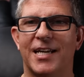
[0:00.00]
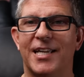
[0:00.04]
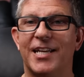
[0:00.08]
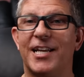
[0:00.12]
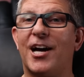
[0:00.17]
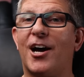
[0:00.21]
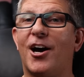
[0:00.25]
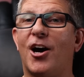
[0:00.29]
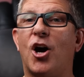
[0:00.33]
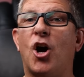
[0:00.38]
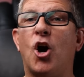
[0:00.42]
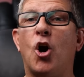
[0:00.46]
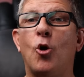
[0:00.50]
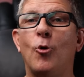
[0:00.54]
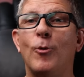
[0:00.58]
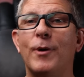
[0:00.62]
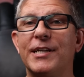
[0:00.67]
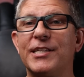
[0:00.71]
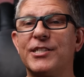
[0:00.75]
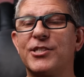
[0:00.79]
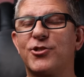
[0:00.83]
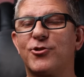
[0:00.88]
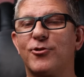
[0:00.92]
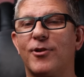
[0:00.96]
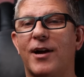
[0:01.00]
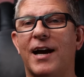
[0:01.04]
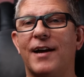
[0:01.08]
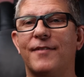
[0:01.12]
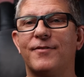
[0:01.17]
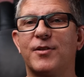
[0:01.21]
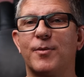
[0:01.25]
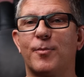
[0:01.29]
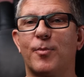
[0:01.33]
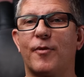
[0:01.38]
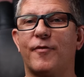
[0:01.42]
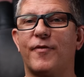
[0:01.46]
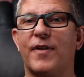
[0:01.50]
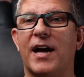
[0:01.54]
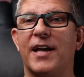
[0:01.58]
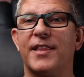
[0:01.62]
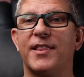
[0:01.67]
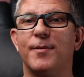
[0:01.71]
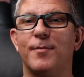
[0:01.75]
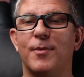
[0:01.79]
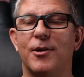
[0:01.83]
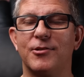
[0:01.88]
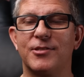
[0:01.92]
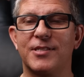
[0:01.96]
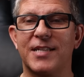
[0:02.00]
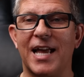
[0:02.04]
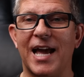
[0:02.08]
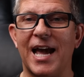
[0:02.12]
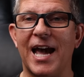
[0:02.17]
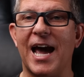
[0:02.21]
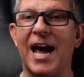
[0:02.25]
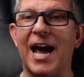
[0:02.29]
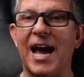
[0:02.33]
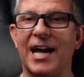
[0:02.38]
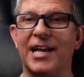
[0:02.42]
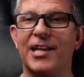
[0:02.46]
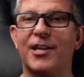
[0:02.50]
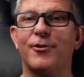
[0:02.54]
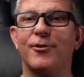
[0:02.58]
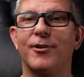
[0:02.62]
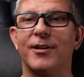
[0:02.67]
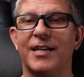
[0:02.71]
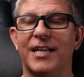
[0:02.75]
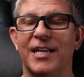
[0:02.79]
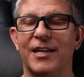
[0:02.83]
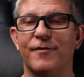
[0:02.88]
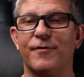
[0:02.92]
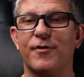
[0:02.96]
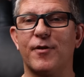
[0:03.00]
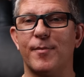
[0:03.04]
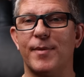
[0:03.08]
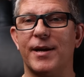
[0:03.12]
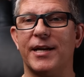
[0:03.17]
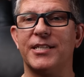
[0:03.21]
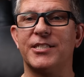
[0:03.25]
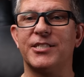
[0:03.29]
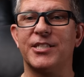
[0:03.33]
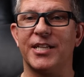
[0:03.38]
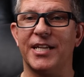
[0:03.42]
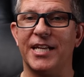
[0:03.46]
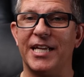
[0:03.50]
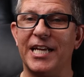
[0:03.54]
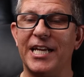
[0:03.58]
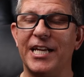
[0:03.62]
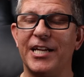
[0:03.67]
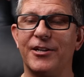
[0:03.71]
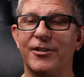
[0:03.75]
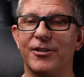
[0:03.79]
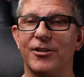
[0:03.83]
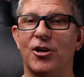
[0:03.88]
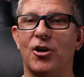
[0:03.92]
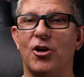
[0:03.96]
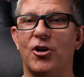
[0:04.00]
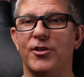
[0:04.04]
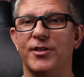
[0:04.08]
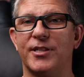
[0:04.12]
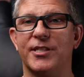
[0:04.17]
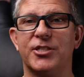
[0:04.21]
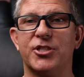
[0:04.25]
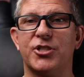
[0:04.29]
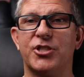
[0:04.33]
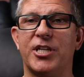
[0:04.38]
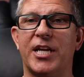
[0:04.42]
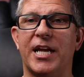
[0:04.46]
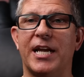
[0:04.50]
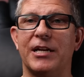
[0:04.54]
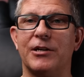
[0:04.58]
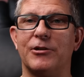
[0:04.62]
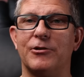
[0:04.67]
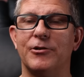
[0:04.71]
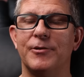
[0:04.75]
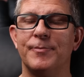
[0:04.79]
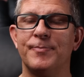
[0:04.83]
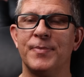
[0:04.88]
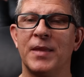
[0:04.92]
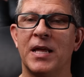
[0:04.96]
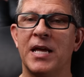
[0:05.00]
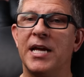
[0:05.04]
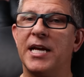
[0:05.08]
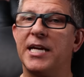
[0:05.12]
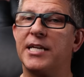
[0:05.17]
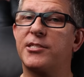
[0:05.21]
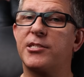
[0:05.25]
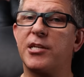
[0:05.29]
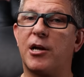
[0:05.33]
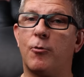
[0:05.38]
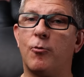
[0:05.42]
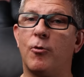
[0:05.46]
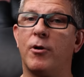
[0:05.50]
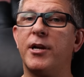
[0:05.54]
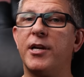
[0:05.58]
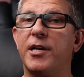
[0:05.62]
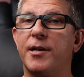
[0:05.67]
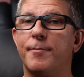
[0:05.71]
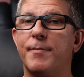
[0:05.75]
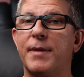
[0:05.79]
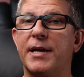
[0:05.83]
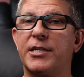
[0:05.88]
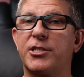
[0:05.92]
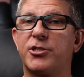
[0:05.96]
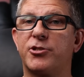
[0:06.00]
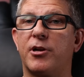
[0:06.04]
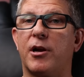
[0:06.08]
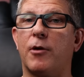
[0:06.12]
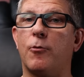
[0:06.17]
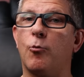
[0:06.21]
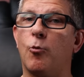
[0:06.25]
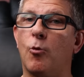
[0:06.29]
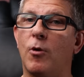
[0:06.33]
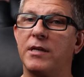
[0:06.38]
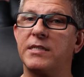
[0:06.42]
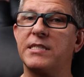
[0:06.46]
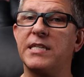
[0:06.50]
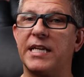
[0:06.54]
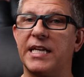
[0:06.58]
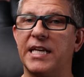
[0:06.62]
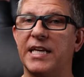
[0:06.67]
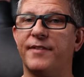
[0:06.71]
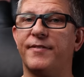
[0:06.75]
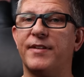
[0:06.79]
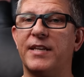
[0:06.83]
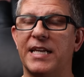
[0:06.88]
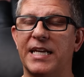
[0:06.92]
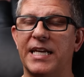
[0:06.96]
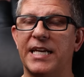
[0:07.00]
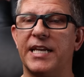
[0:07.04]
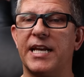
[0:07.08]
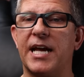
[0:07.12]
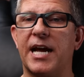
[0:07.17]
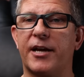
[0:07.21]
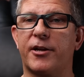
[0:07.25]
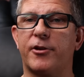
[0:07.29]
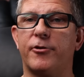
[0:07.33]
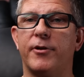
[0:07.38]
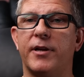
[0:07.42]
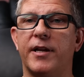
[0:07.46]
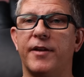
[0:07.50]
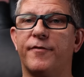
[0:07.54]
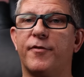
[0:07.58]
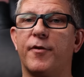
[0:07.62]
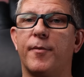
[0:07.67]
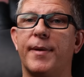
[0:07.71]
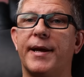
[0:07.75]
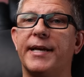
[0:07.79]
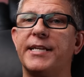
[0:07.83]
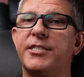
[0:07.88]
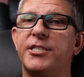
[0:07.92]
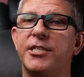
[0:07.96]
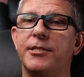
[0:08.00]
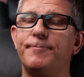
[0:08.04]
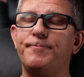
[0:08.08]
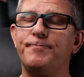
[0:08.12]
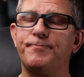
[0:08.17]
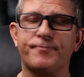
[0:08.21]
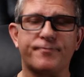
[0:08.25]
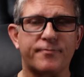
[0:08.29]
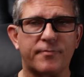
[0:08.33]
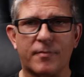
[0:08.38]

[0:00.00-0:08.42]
Now, I always strive to provide the most accurate information here on this channel. And so I wanted to make sure I wasn't given inaccurate information.